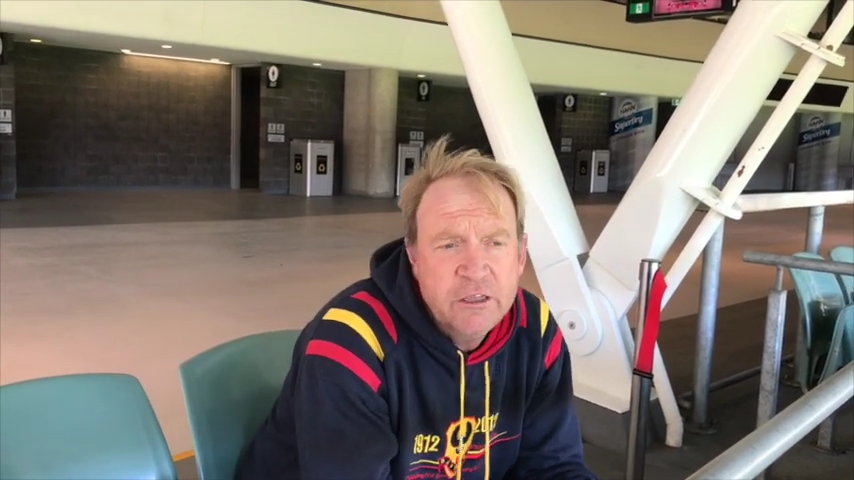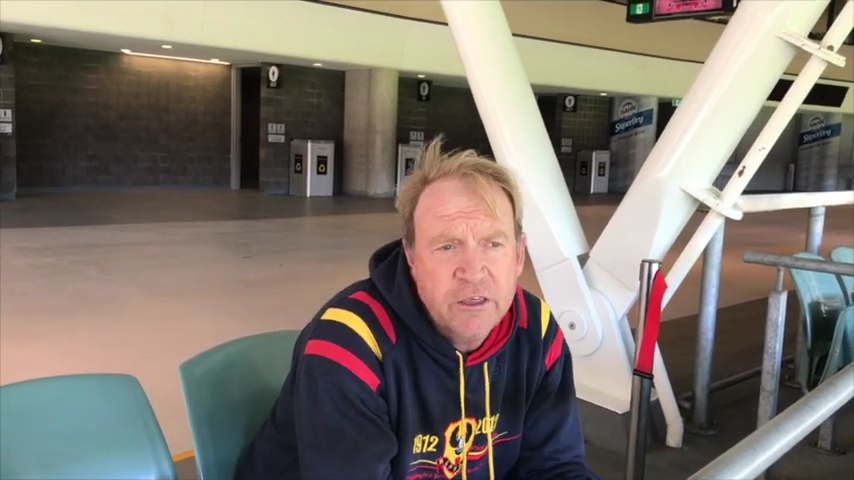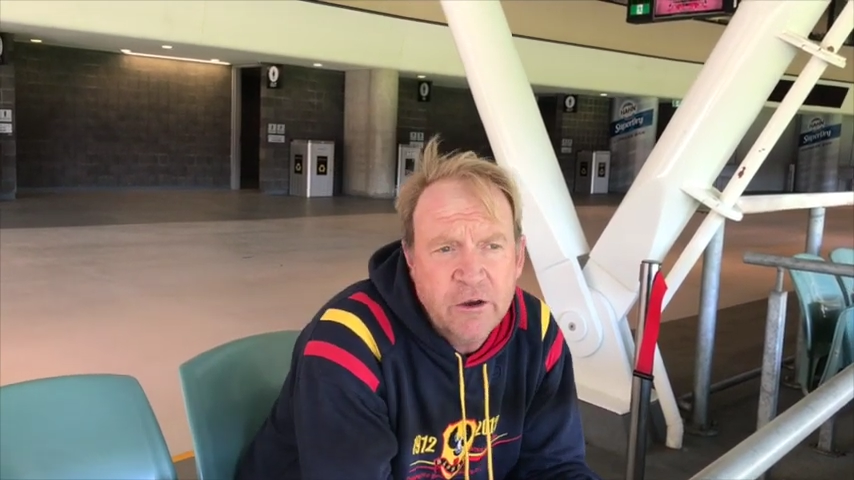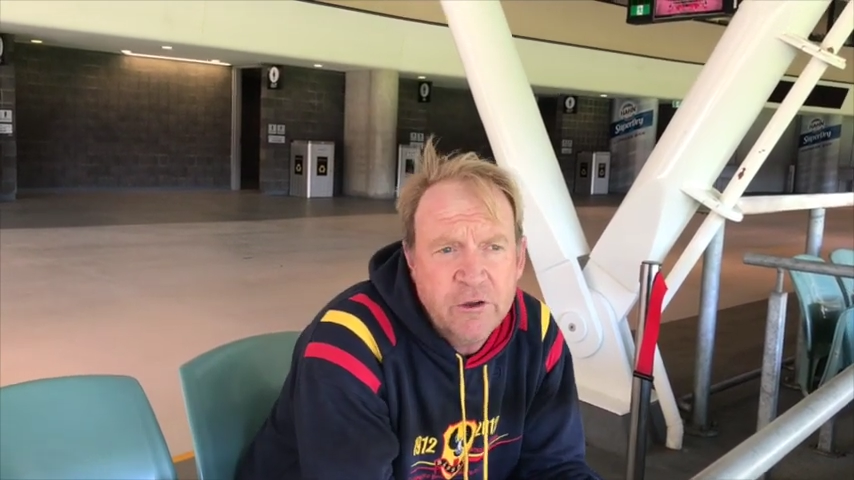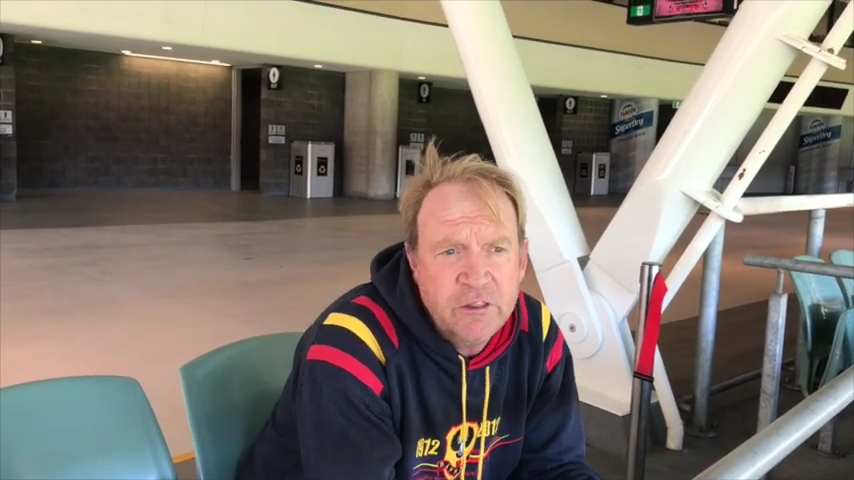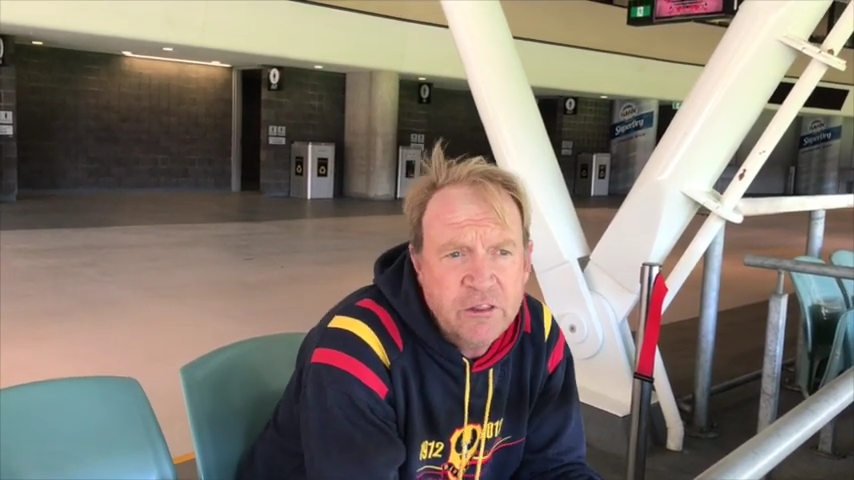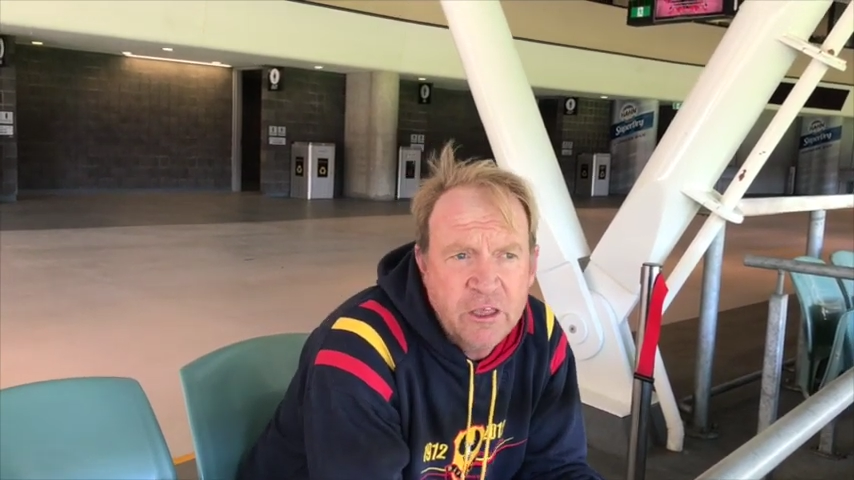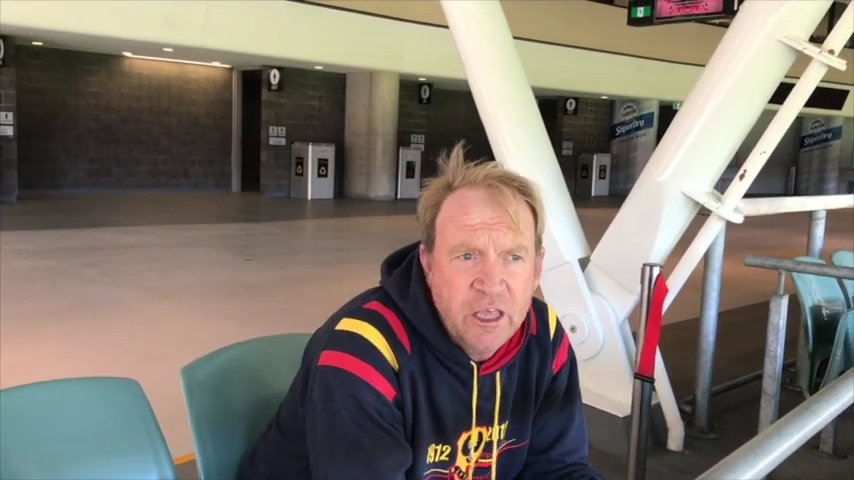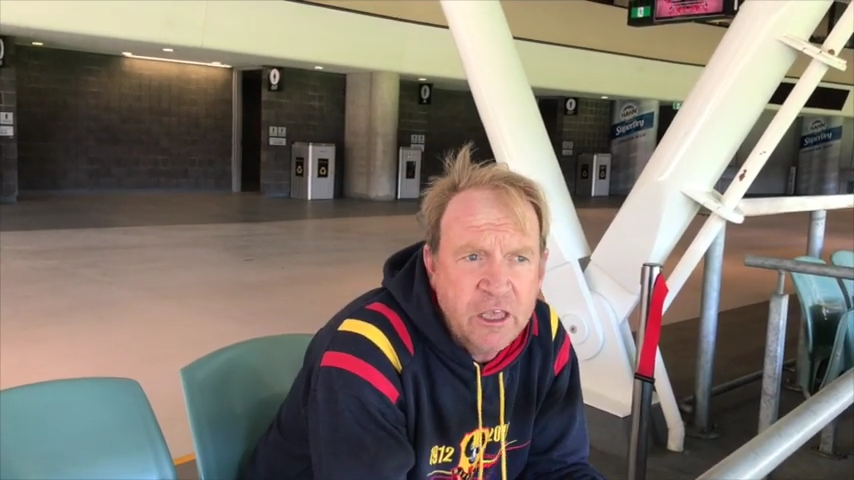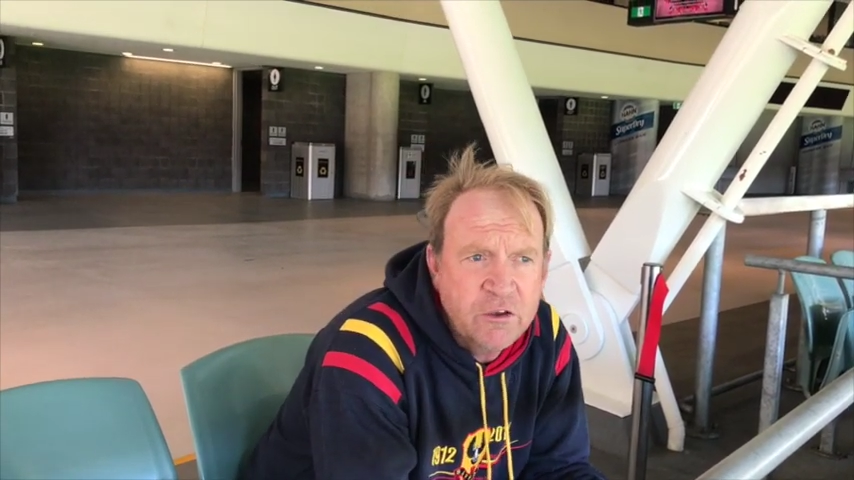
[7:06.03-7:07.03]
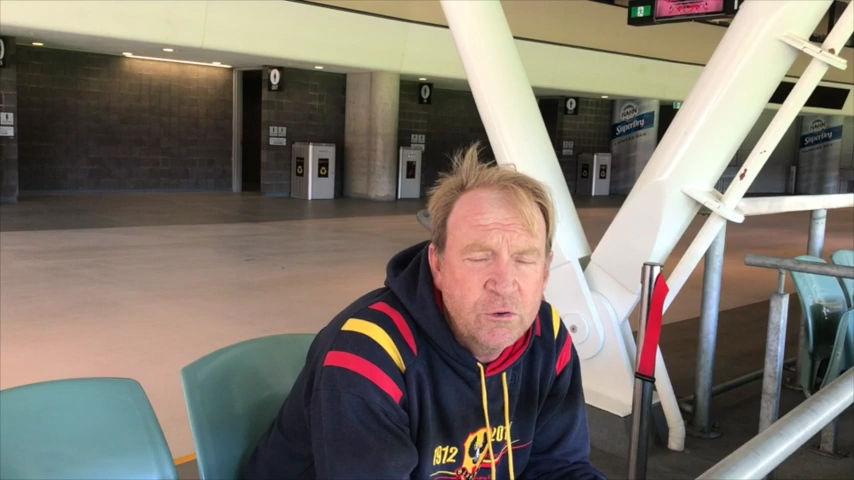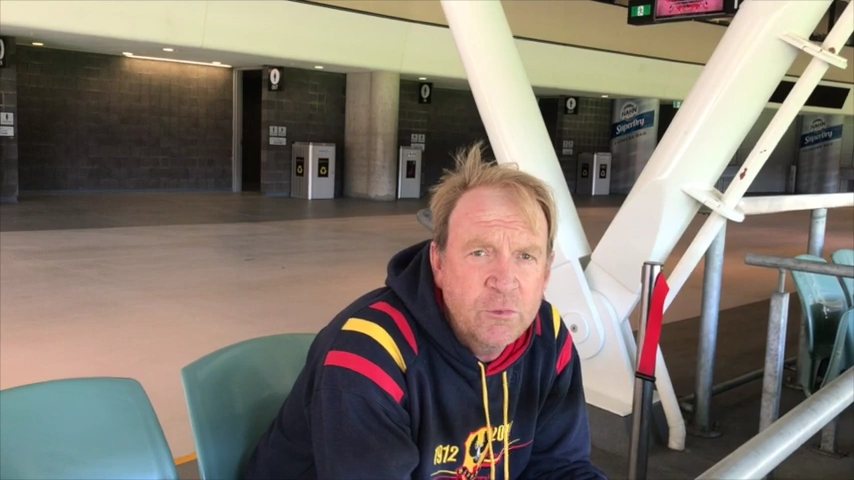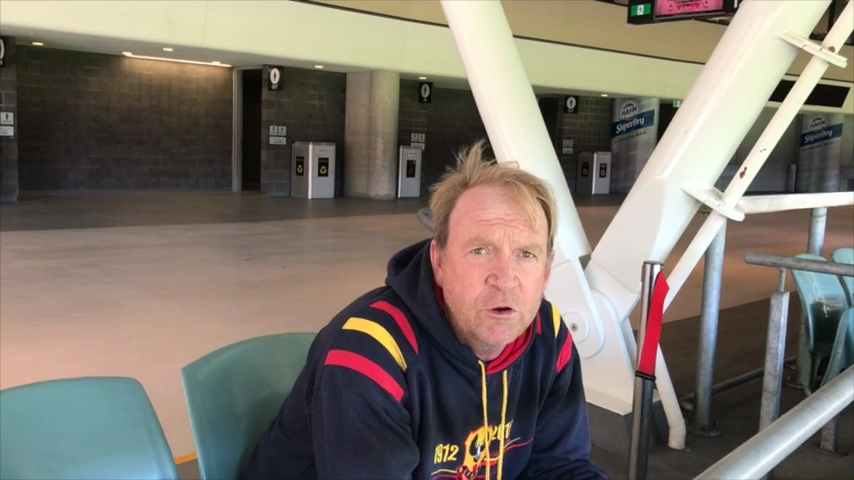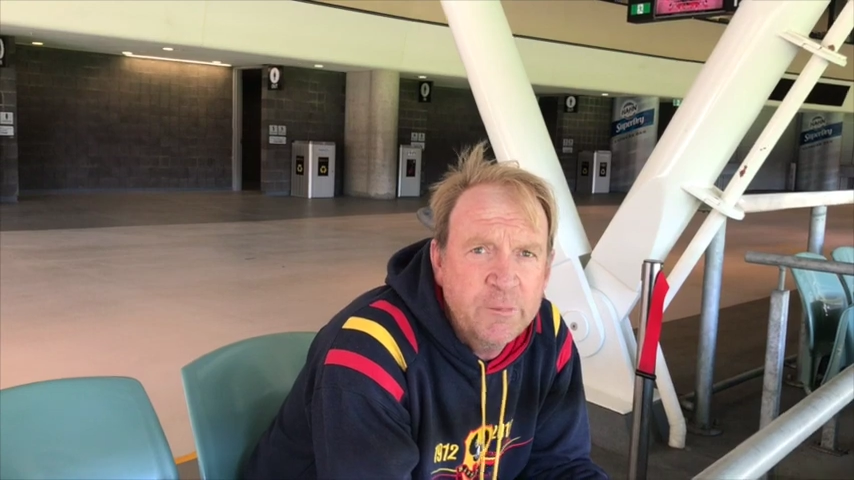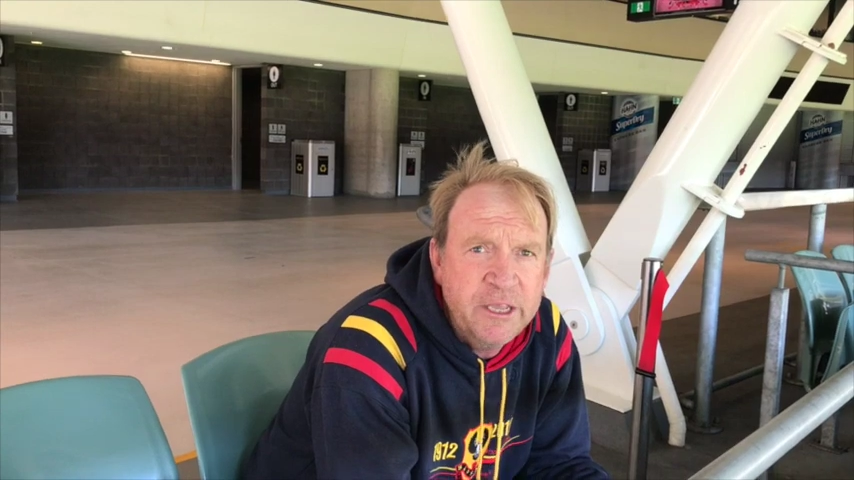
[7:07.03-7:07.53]
So it
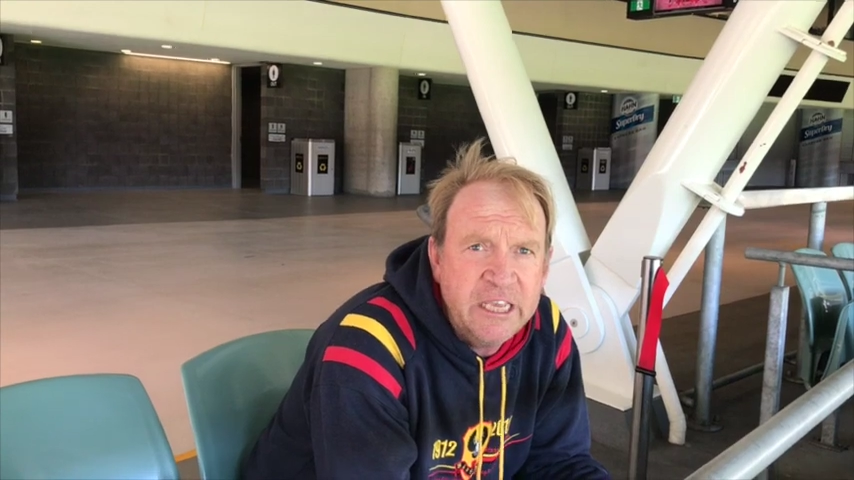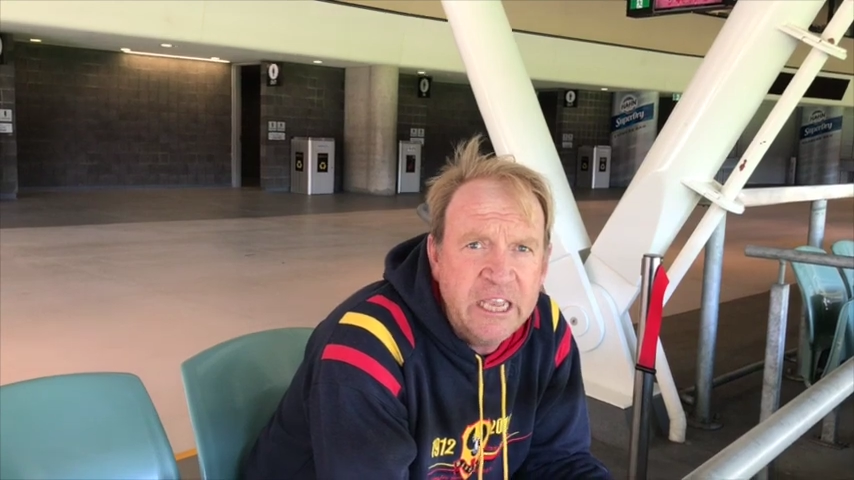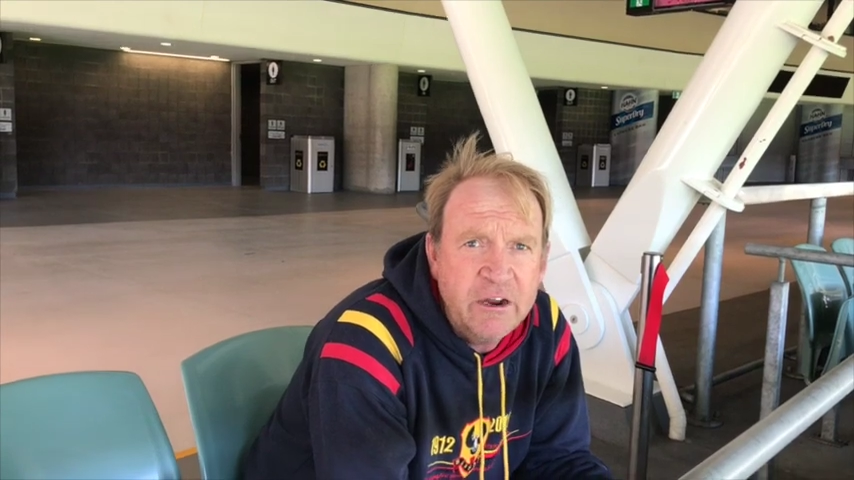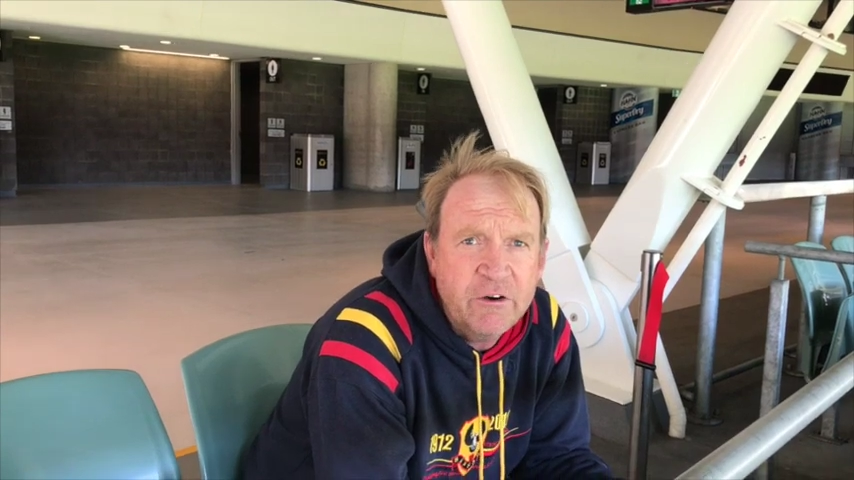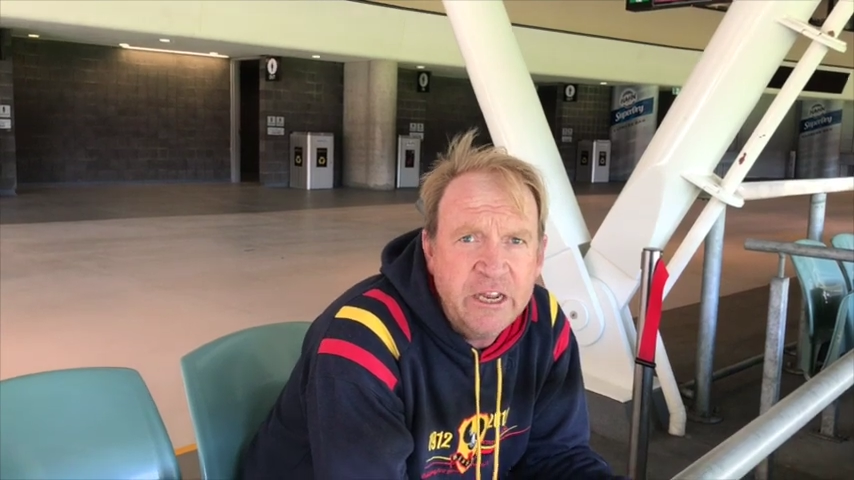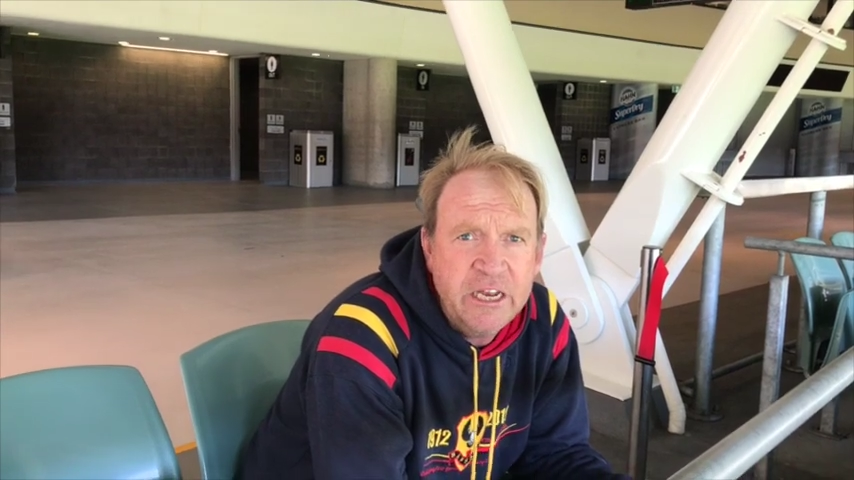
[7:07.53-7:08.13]
could well be Carey,